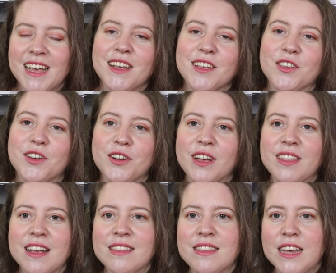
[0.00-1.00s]
So
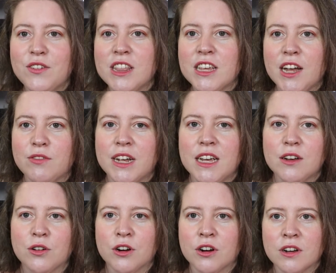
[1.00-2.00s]
that's everything I read
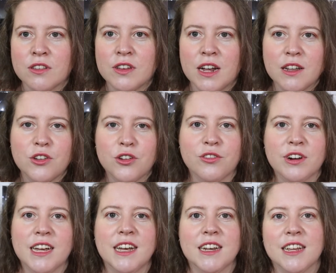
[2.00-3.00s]
or started to
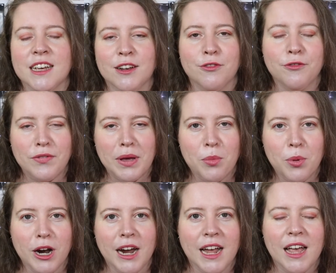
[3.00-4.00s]
read in
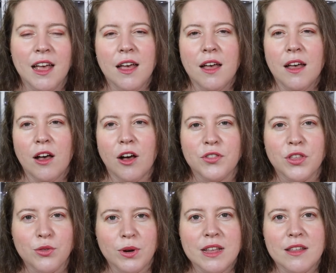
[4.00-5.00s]
February. Of the
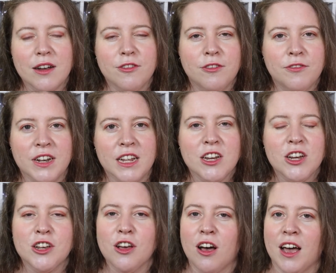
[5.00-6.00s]
3 that I've
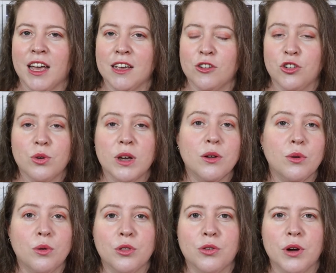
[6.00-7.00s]
finished, I enjoyed
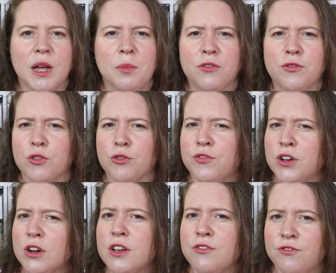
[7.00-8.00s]
all 3, but for
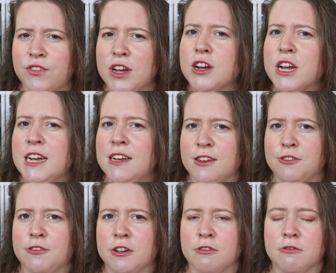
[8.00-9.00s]
very, very
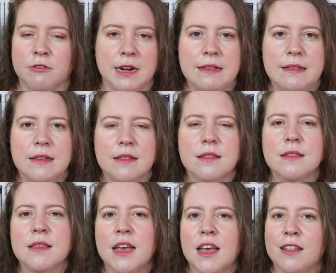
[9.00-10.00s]
different
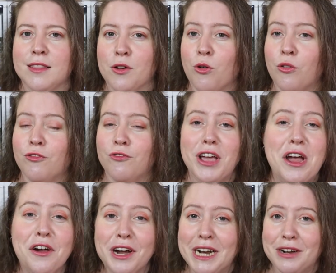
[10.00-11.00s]
reasons. They're all
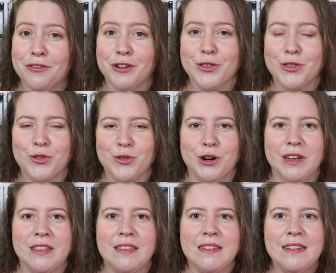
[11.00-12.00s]
very different
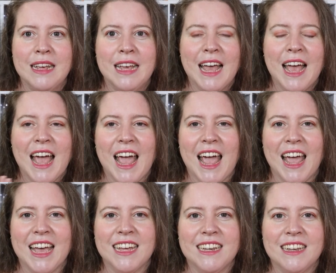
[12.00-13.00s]
stories,
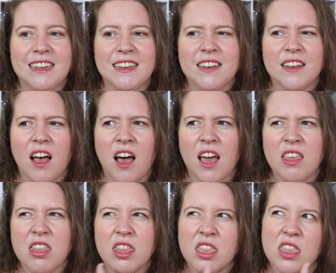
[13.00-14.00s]
and I
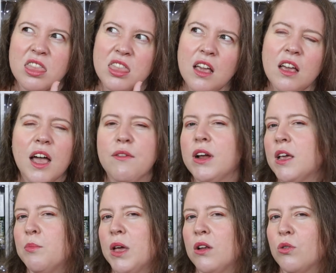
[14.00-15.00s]
think I
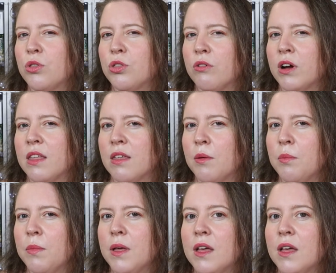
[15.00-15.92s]
recommend all 3 of them.